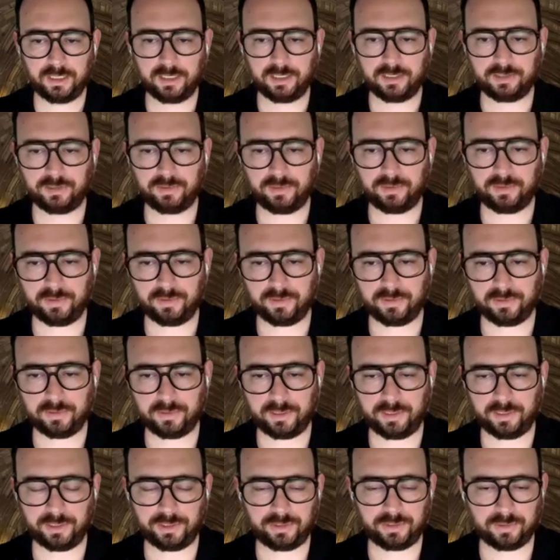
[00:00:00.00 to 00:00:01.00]
So your
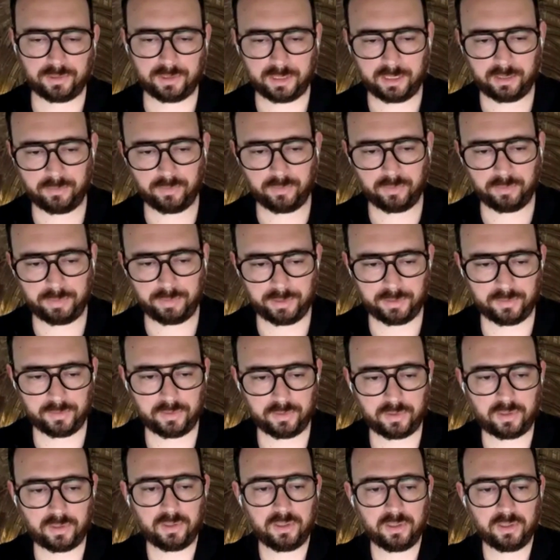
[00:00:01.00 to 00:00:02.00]
initial claim would be
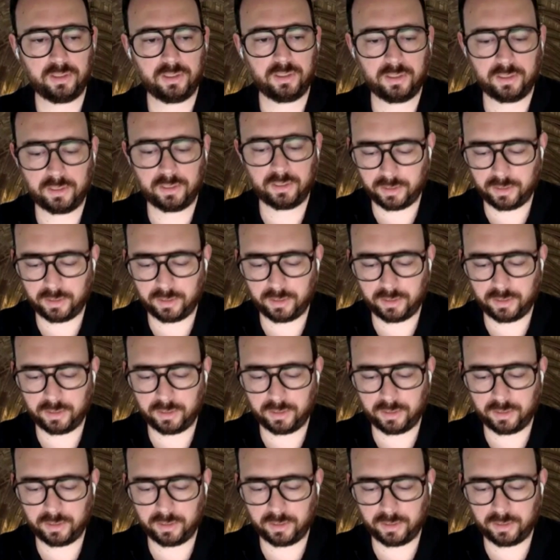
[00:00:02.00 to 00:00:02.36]
there are